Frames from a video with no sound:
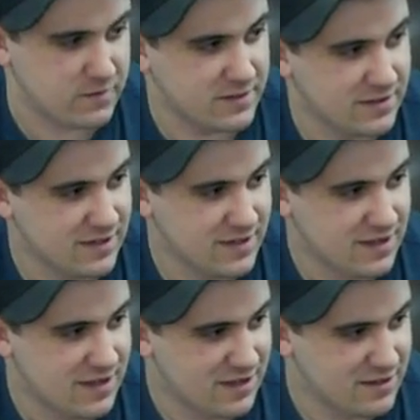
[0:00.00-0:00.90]
rolls.
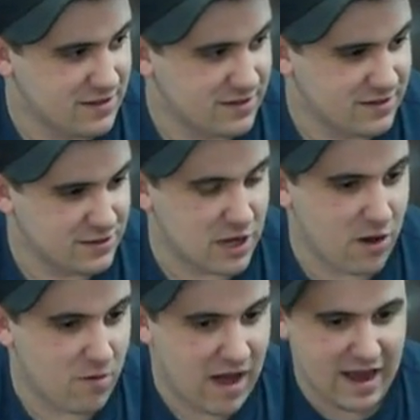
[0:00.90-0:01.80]
Wow.
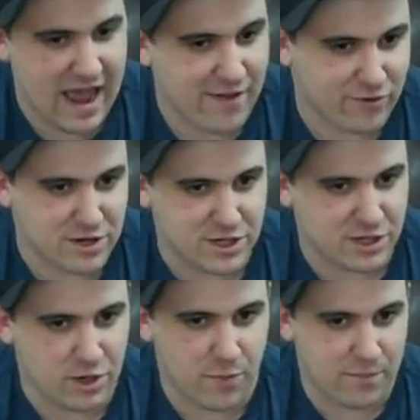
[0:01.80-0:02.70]
So on average,
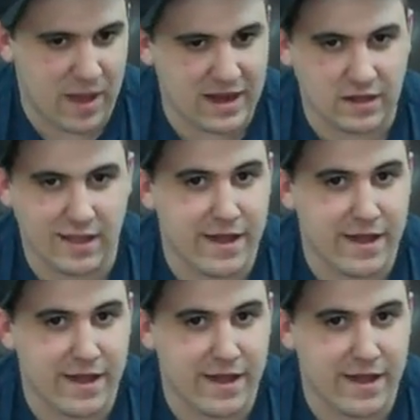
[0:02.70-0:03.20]
you're penning a